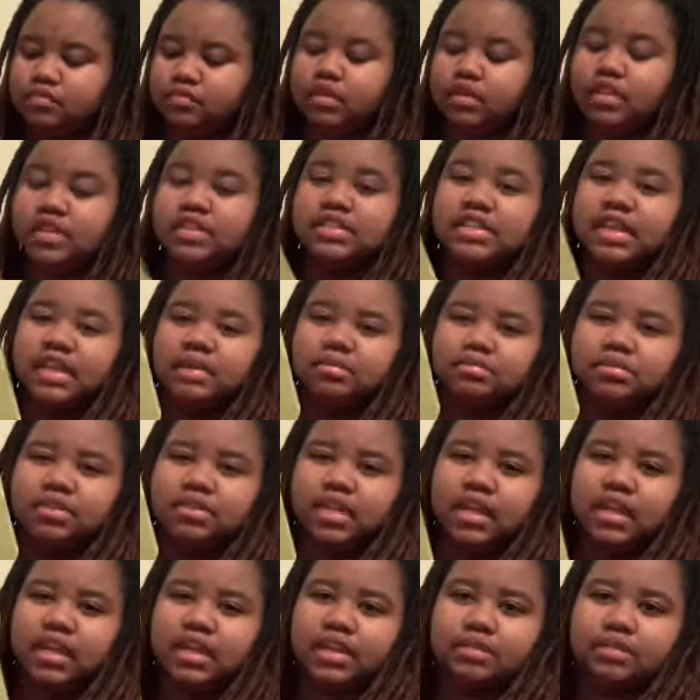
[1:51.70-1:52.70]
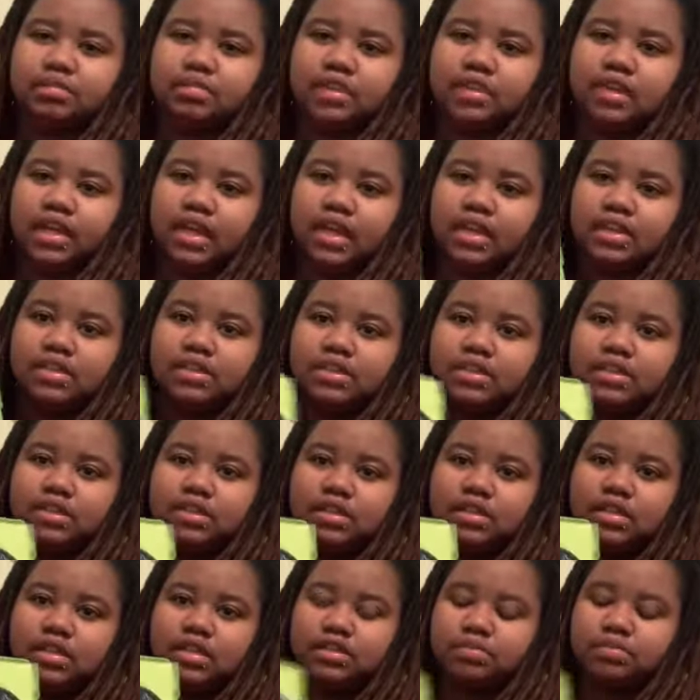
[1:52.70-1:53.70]
It's an empty, got an empty
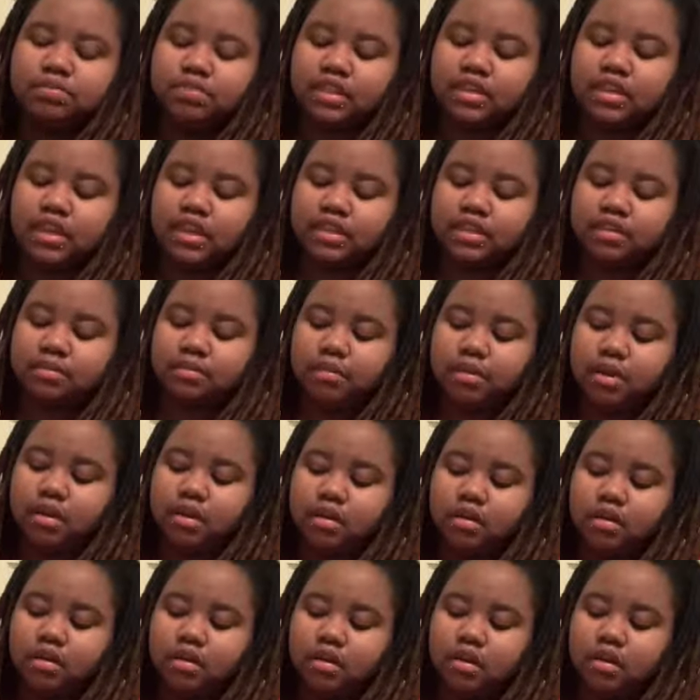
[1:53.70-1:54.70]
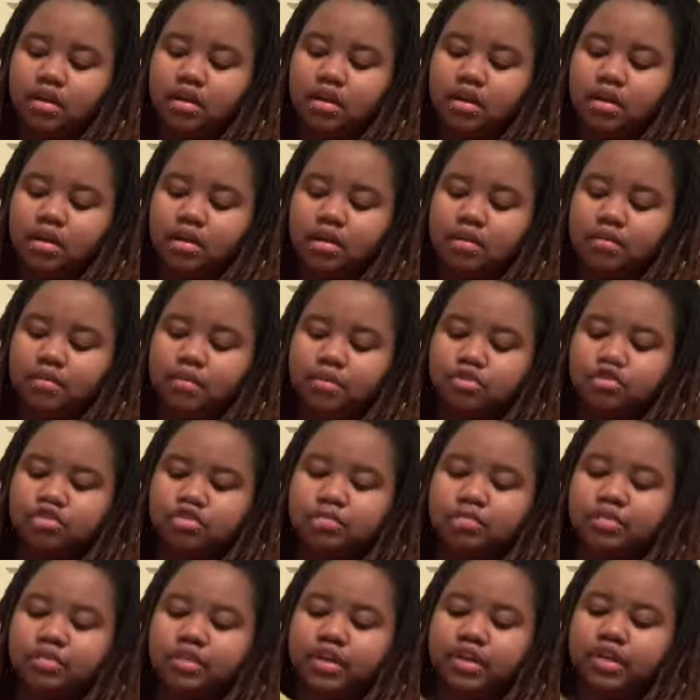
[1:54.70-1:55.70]
case. It's but they got the uh,
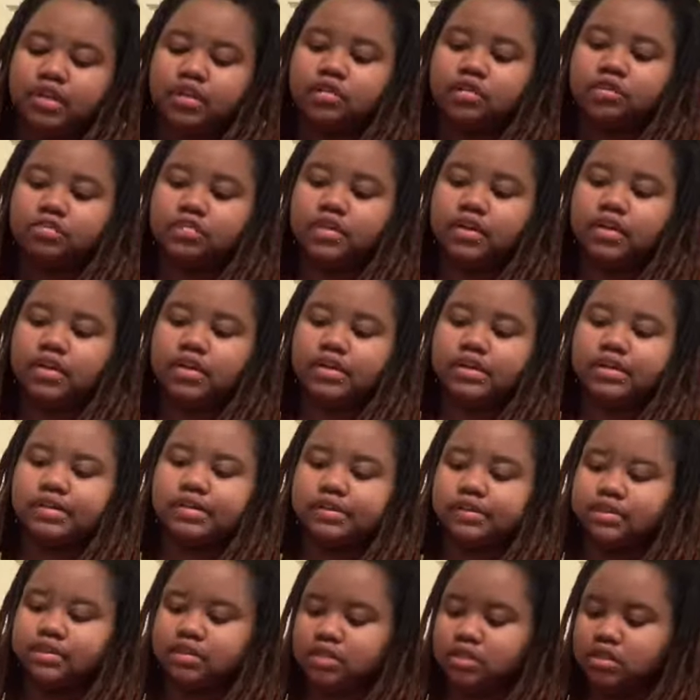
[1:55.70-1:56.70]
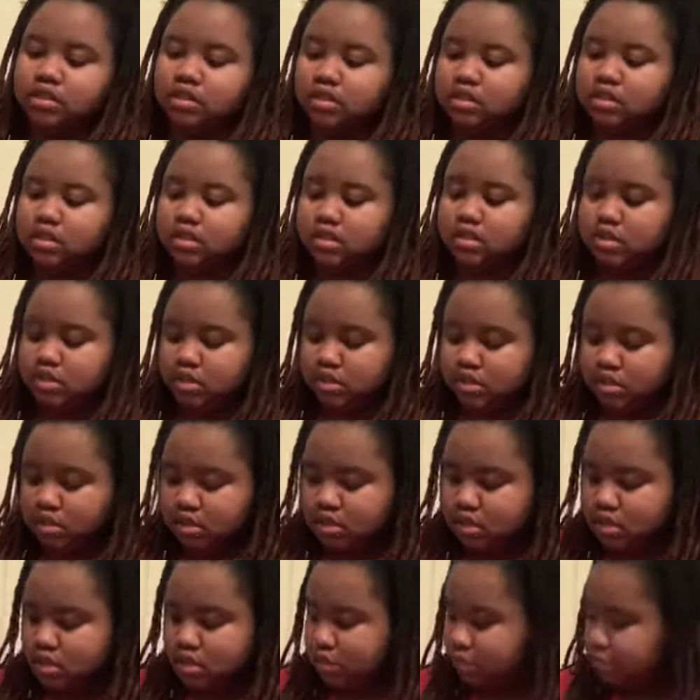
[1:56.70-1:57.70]
multiplayer on there.
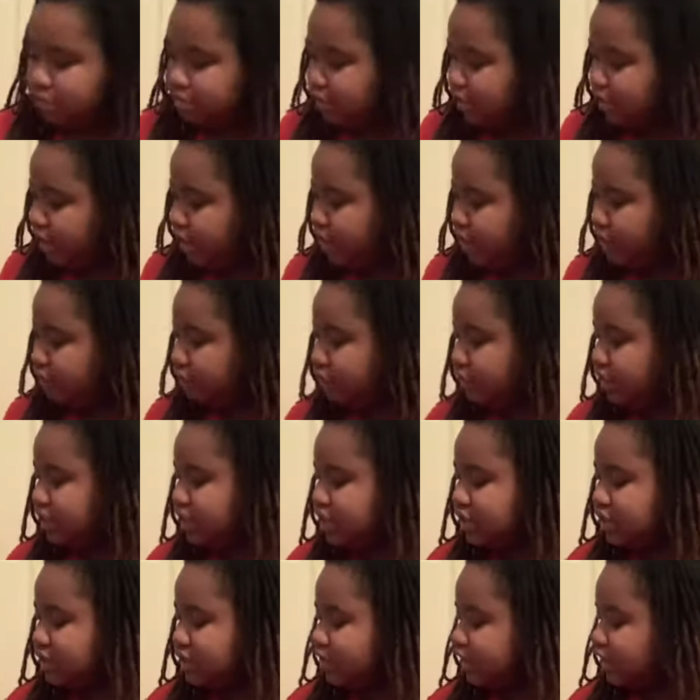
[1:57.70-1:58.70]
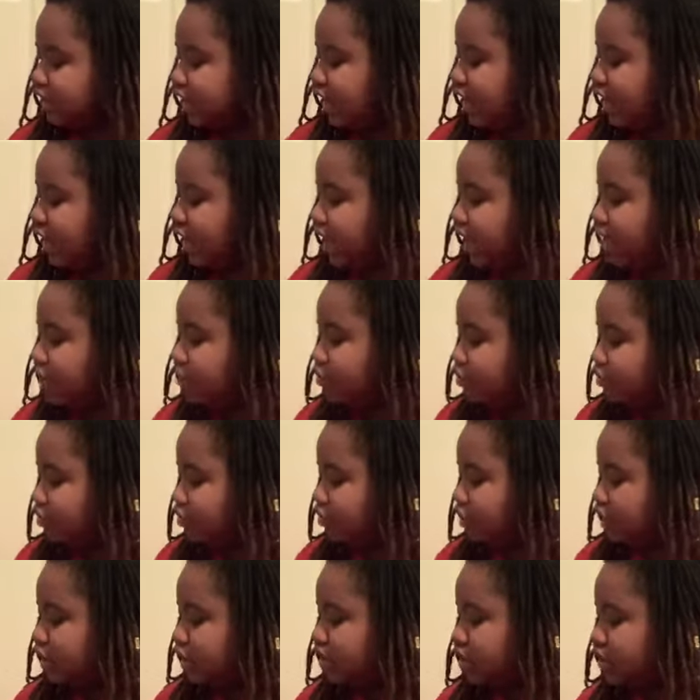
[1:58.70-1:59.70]
But yeah, that's everything I got at the
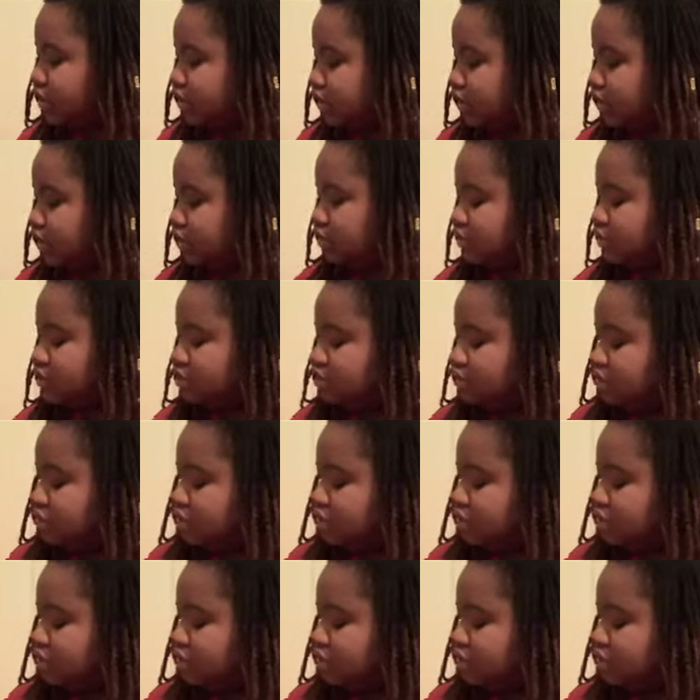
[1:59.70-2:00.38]
garage sales.